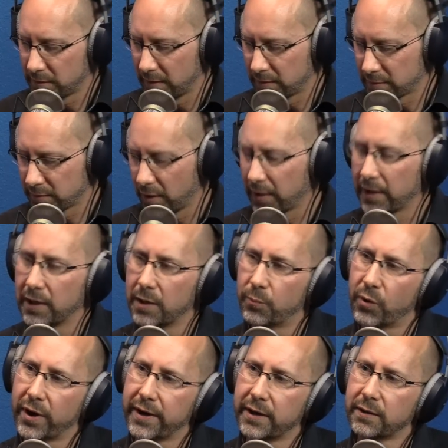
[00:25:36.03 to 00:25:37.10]
it's slightly
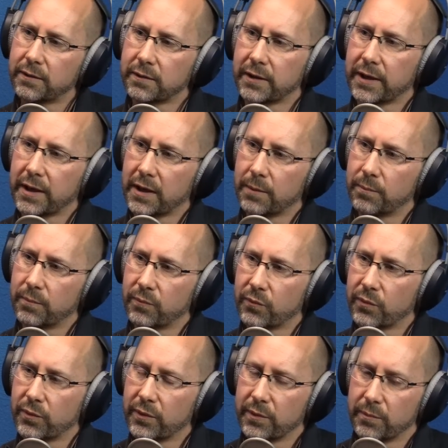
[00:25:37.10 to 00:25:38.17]
liberating um,
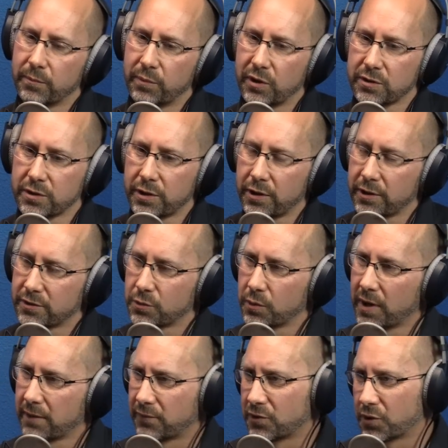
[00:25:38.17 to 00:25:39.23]
because I don't sort
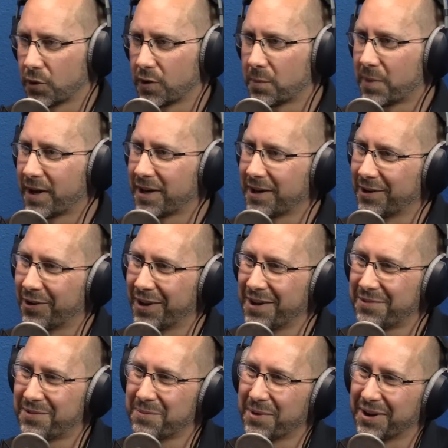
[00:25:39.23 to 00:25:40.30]
of have to toe the party line,
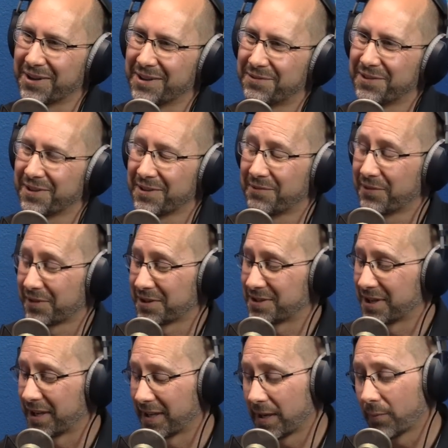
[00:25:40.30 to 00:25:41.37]
if you might, if you if I can
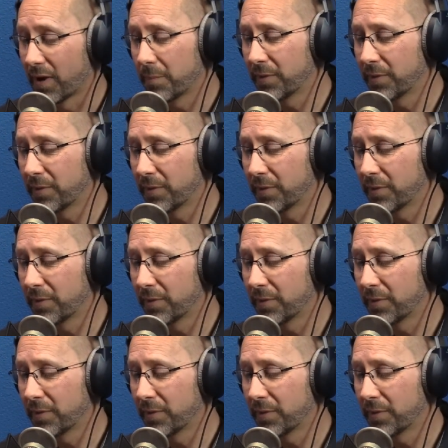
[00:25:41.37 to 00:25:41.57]
say it that way.